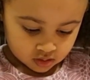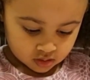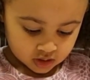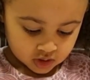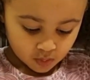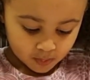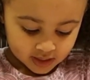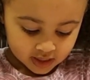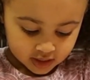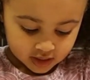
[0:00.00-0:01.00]
It's opening
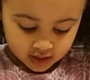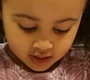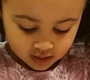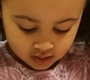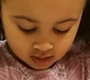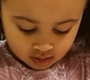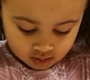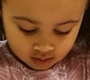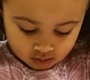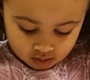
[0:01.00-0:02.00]
again.
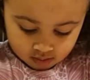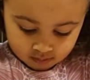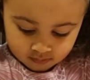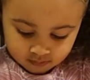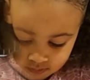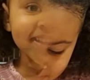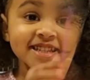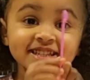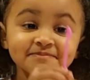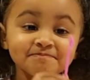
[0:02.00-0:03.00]
It's a
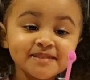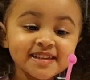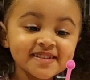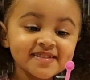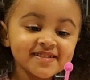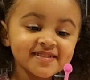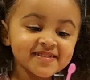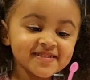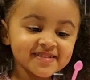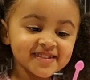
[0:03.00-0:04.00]

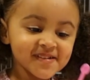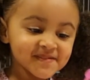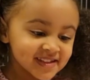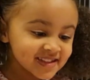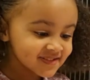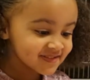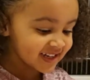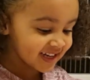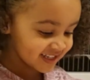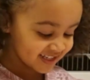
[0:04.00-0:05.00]
spoon, a little
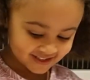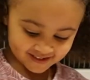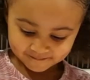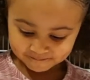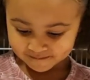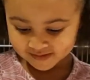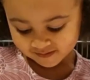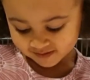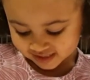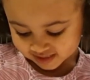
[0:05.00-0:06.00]
one.
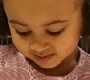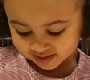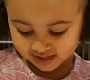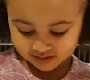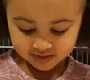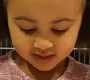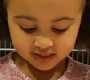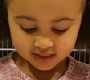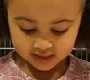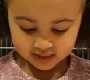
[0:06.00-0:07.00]
Let's see what else is
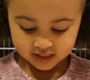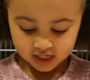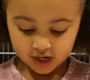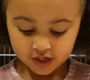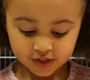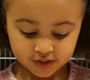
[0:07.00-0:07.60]
inside.